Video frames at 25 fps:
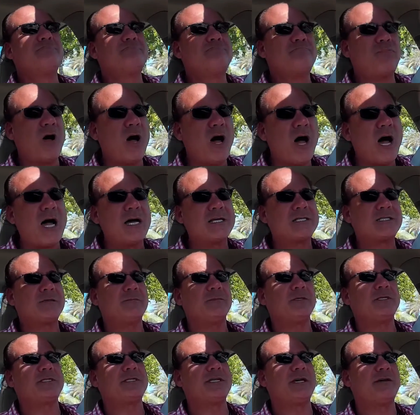
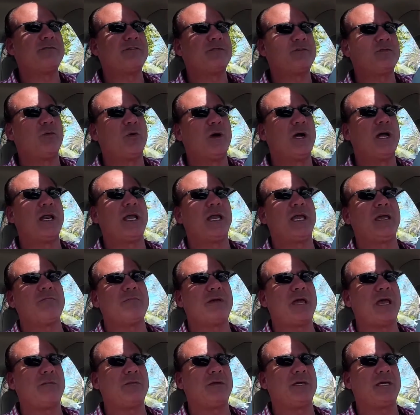possibly 720,
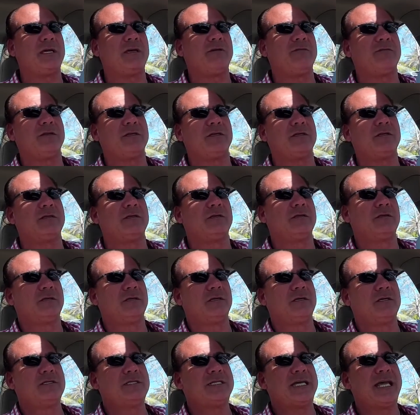maybe even
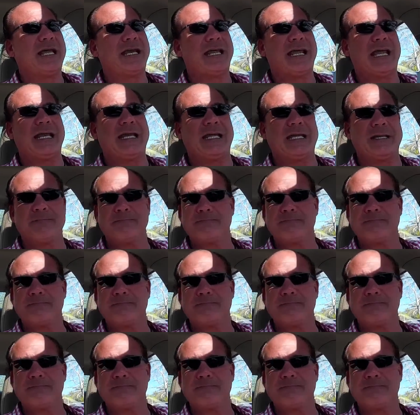1080.